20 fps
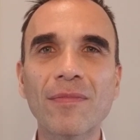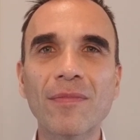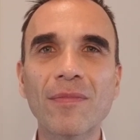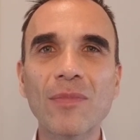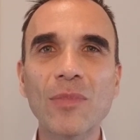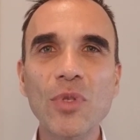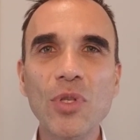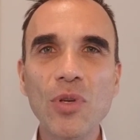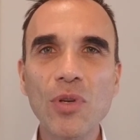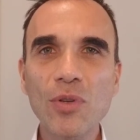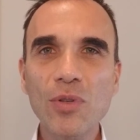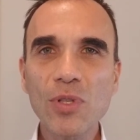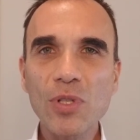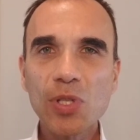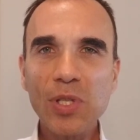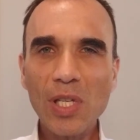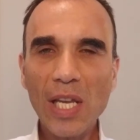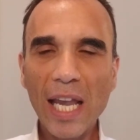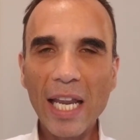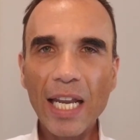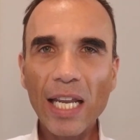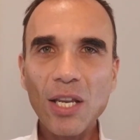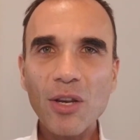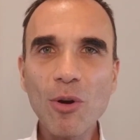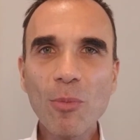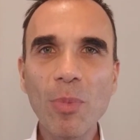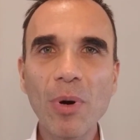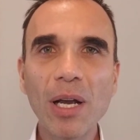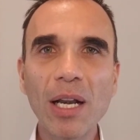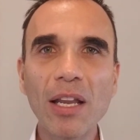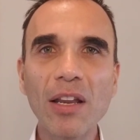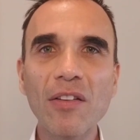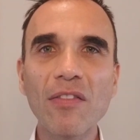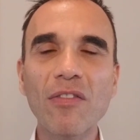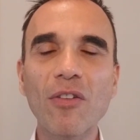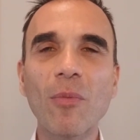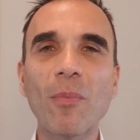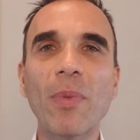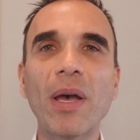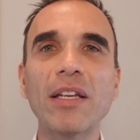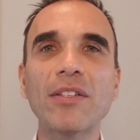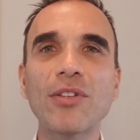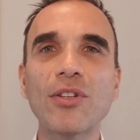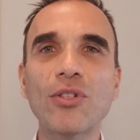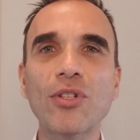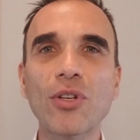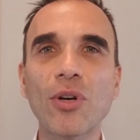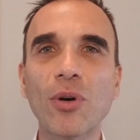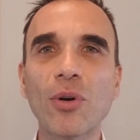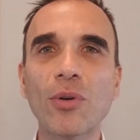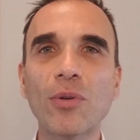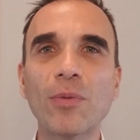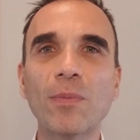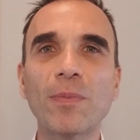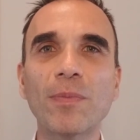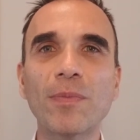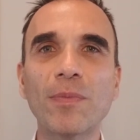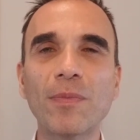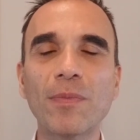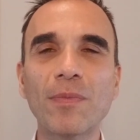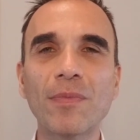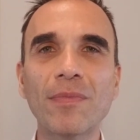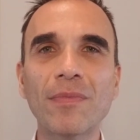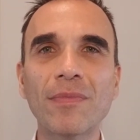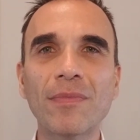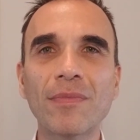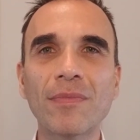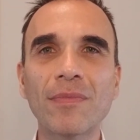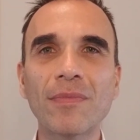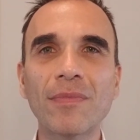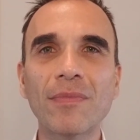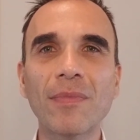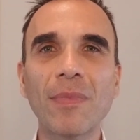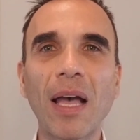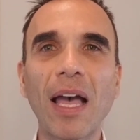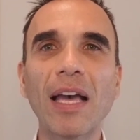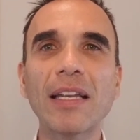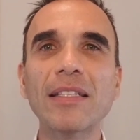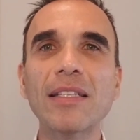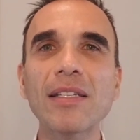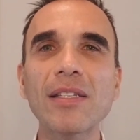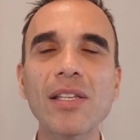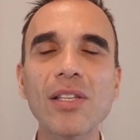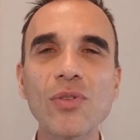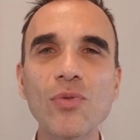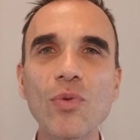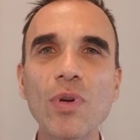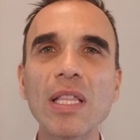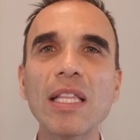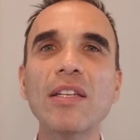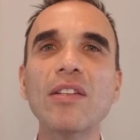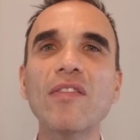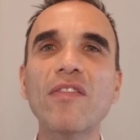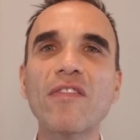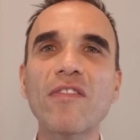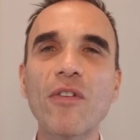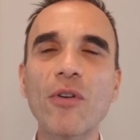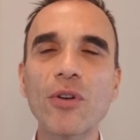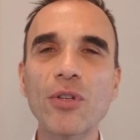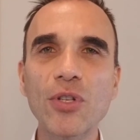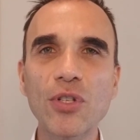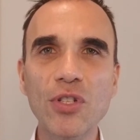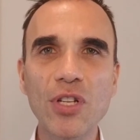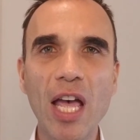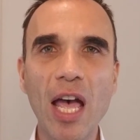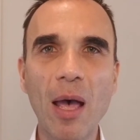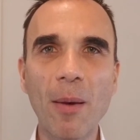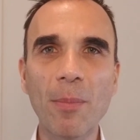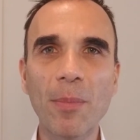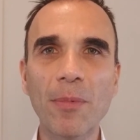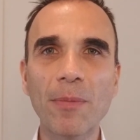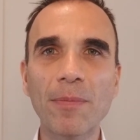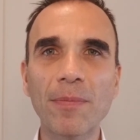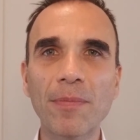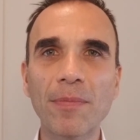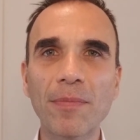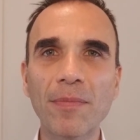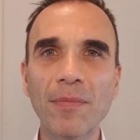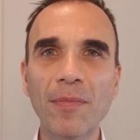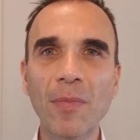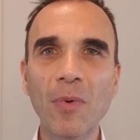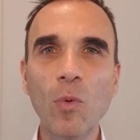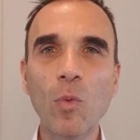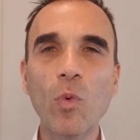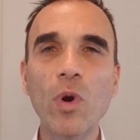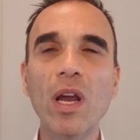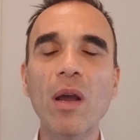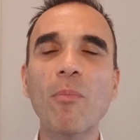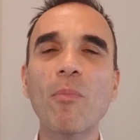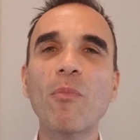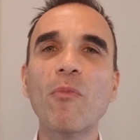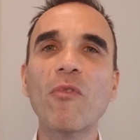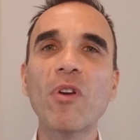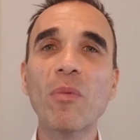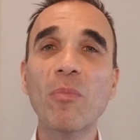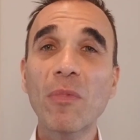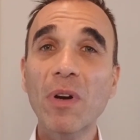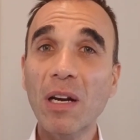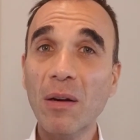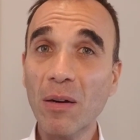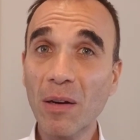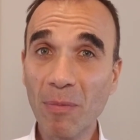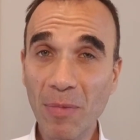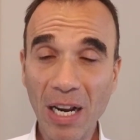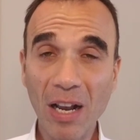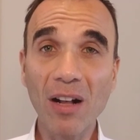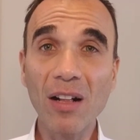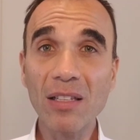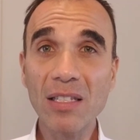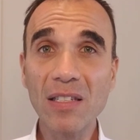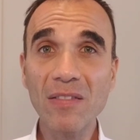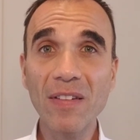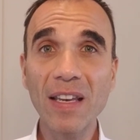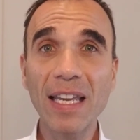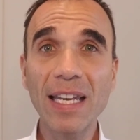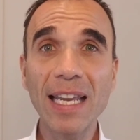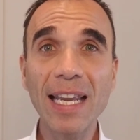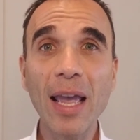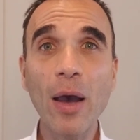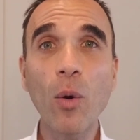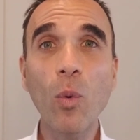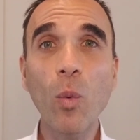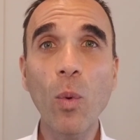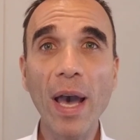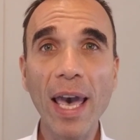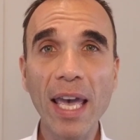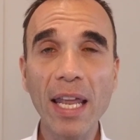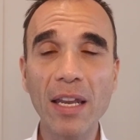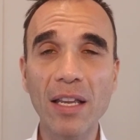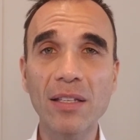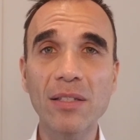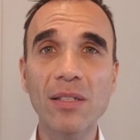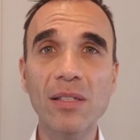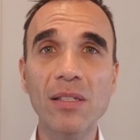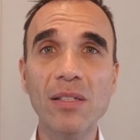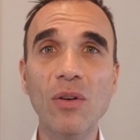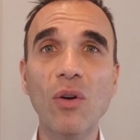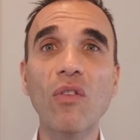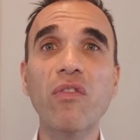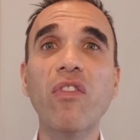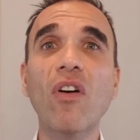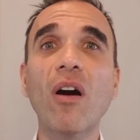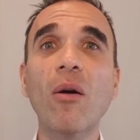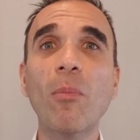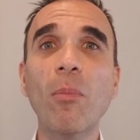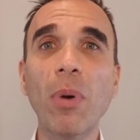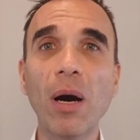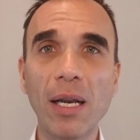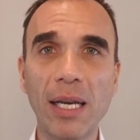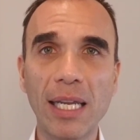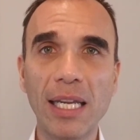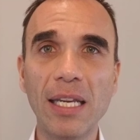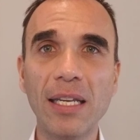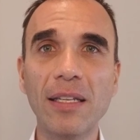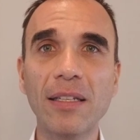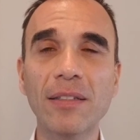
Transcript: So scanning your body from head to toe. And this is really the first step. We're cultivating awareness of our body.